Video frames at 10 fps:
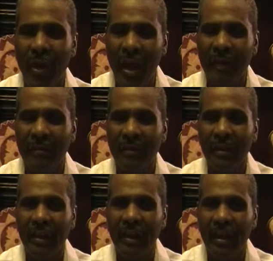that
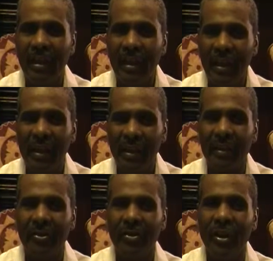he
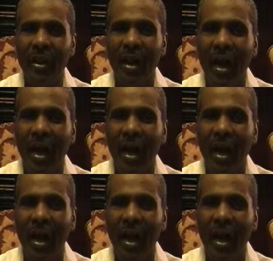is